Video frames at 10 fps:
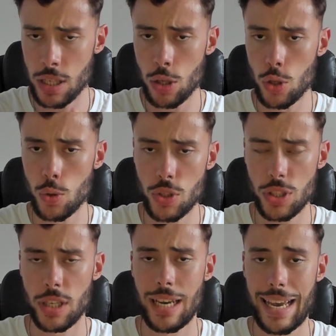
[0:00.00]

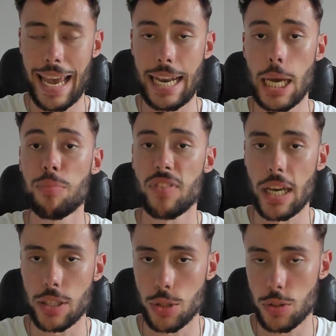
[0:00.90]
glutes, and hip
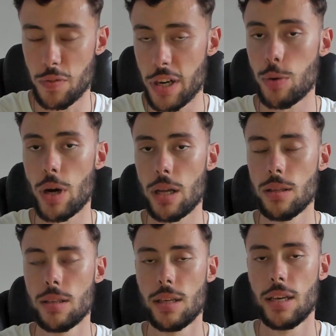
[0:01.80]
flexors very well,